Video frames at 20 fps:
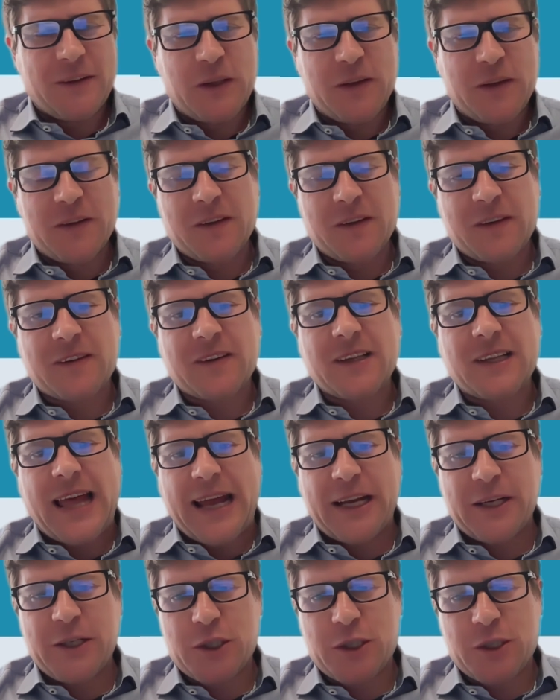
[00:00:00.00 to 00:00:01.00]
So this is a
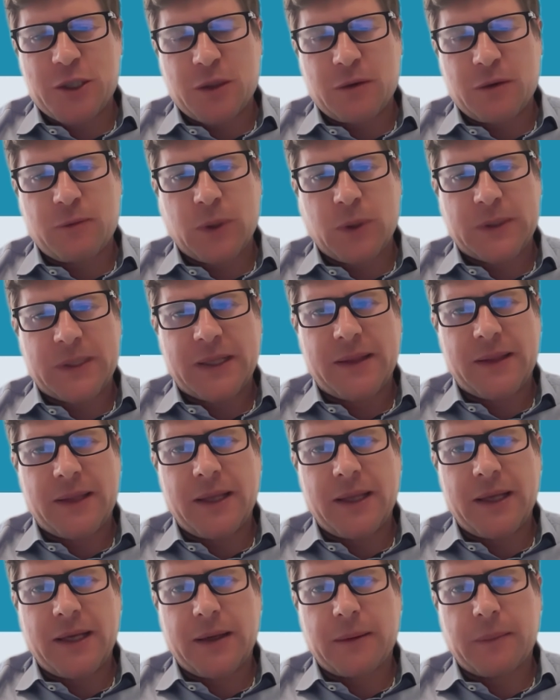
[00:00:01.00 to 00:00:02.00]
selection of what I
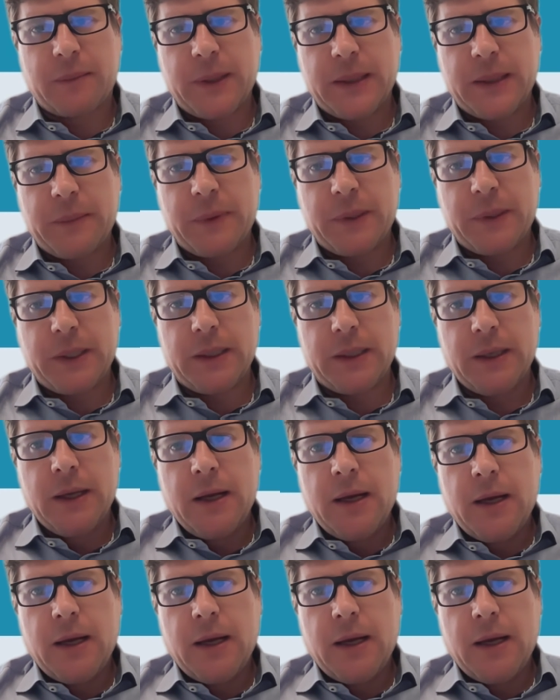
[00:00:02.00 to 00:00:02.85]
think may be